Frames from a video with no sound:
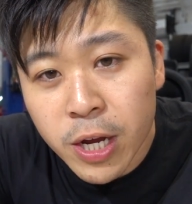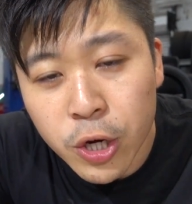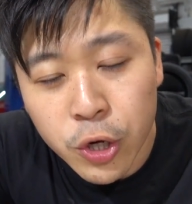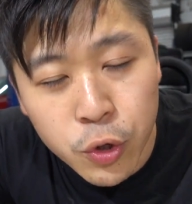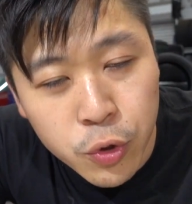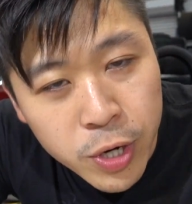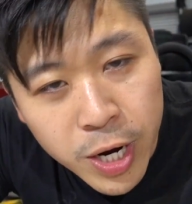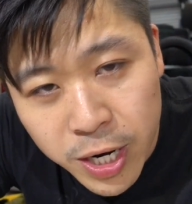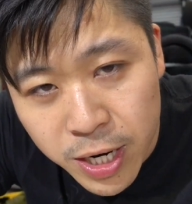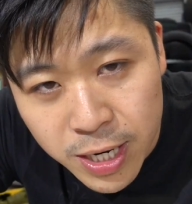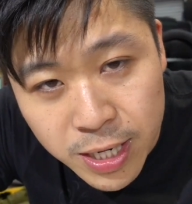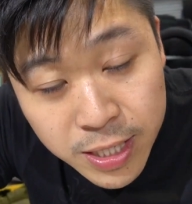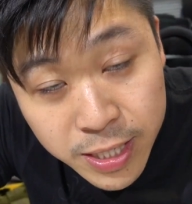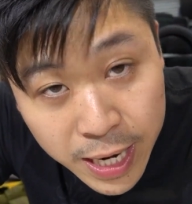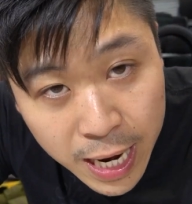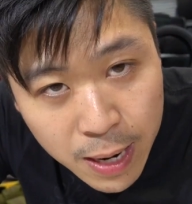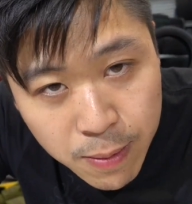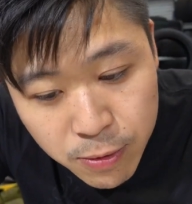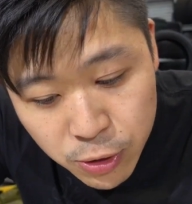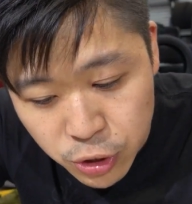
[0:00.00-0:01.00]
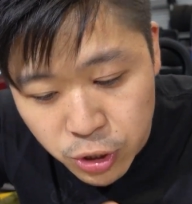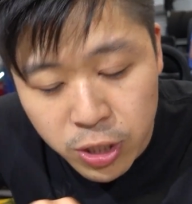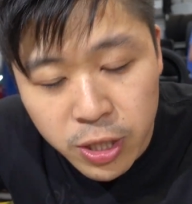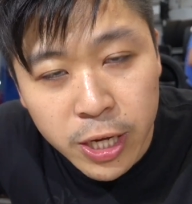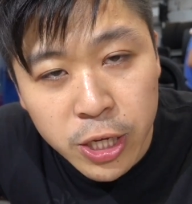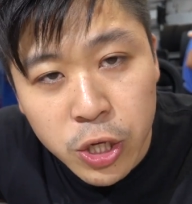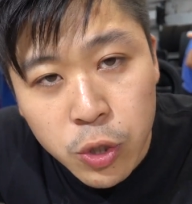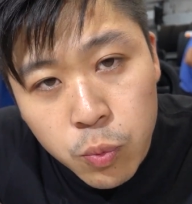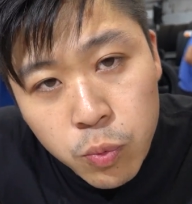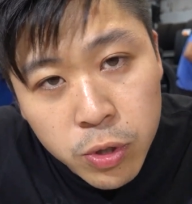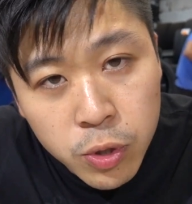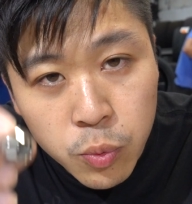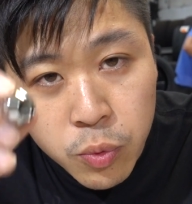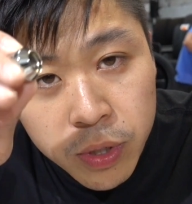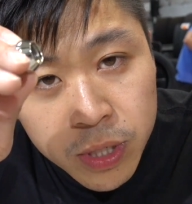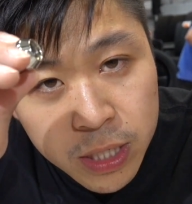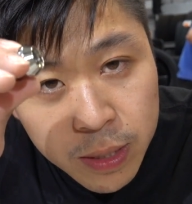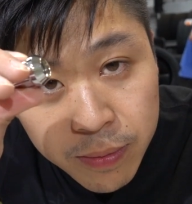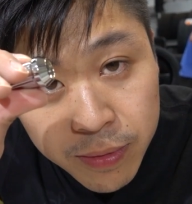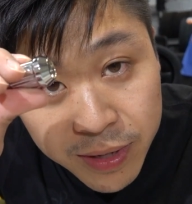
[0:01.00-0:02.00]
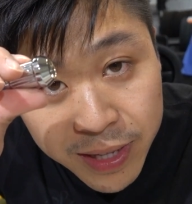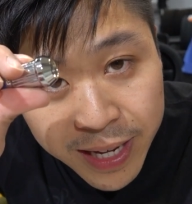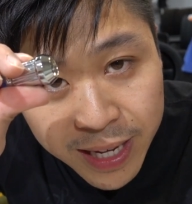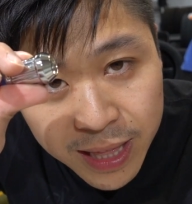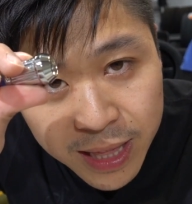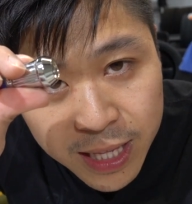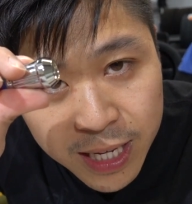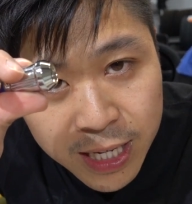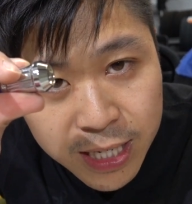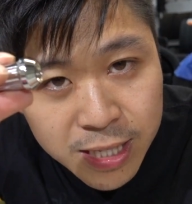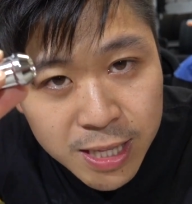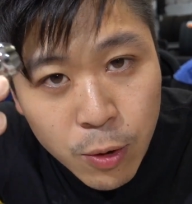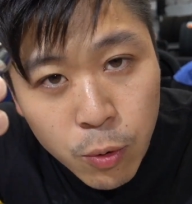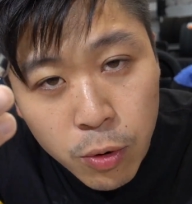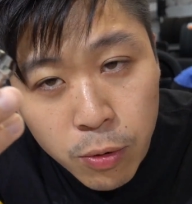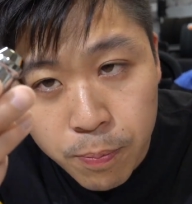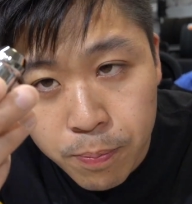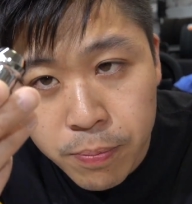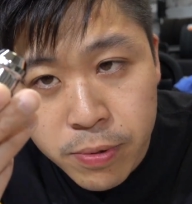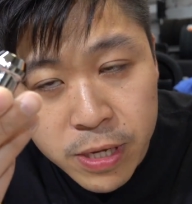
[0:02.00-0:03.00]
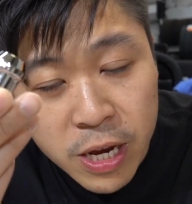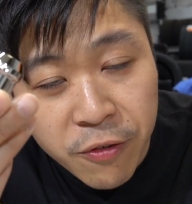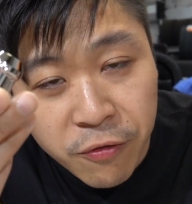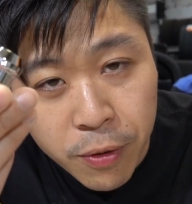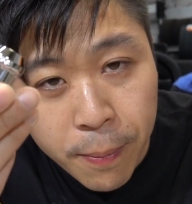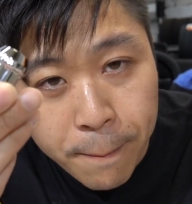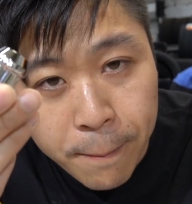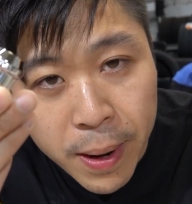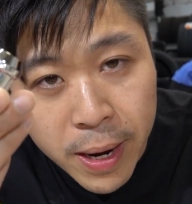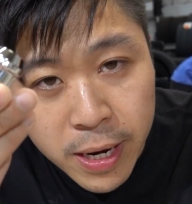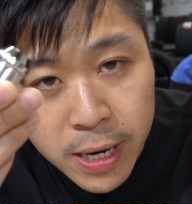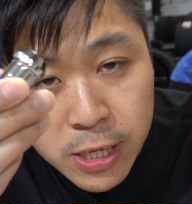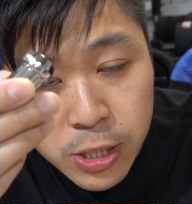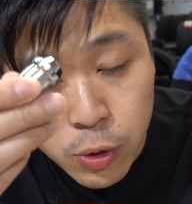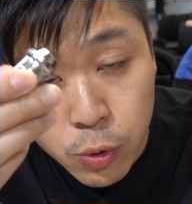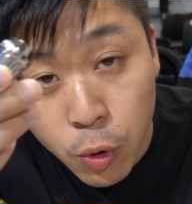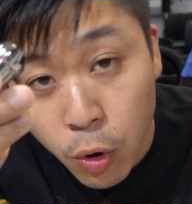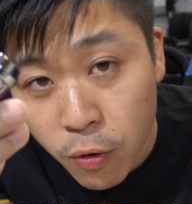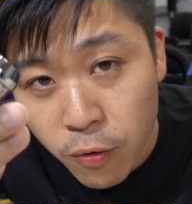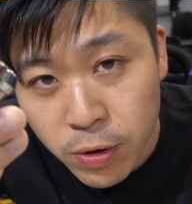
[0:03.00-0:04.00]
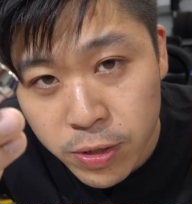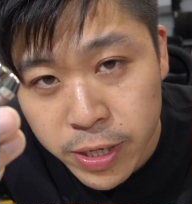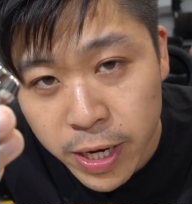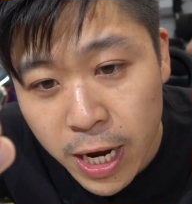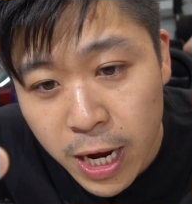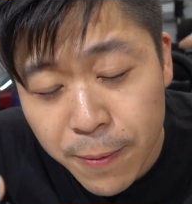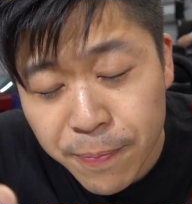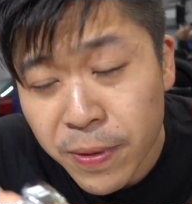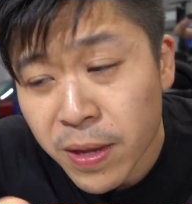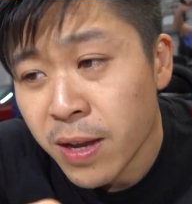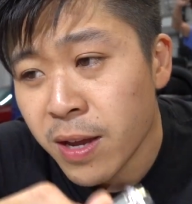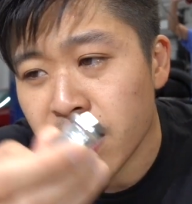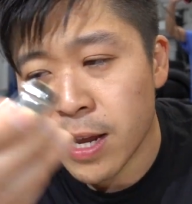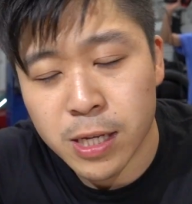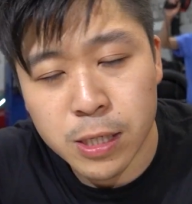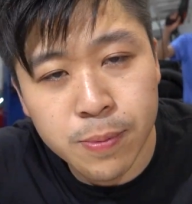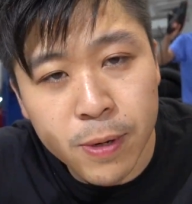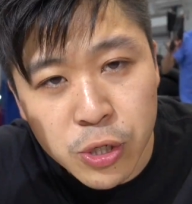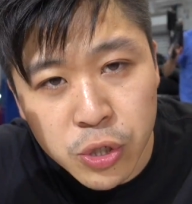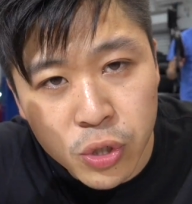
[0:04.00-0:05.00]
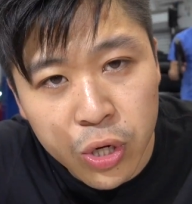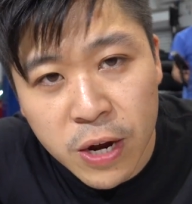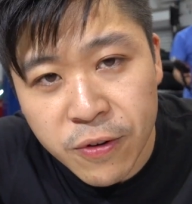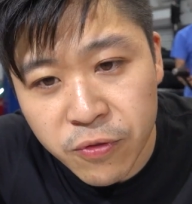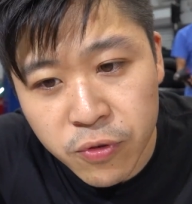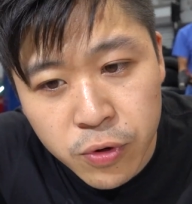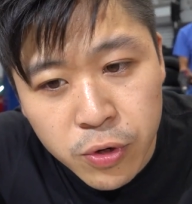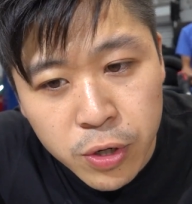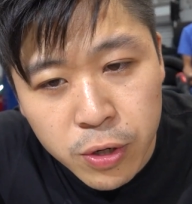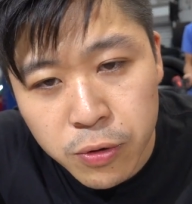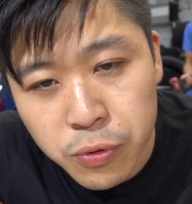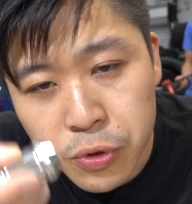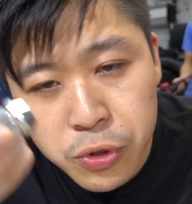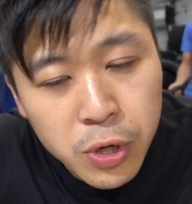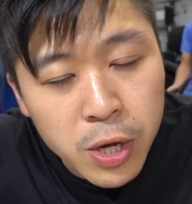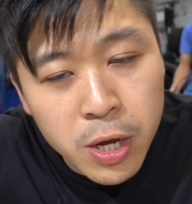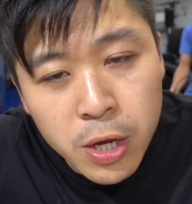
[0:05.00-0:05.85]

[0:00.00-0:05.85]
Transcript: you're not going to damage it like you would with something like this that will definitely bite into it over time, and especially after, you know,